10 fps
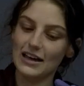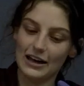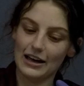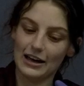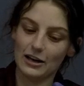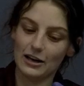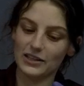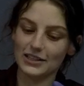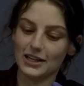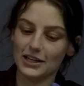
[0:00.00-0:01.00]
And
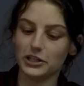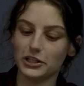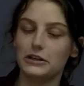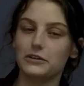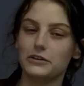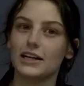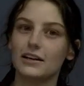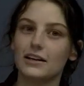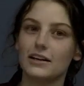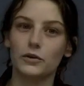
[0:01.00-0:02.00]
that's actually how you can
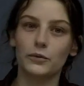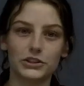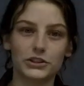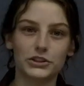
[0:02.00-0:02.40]
tell which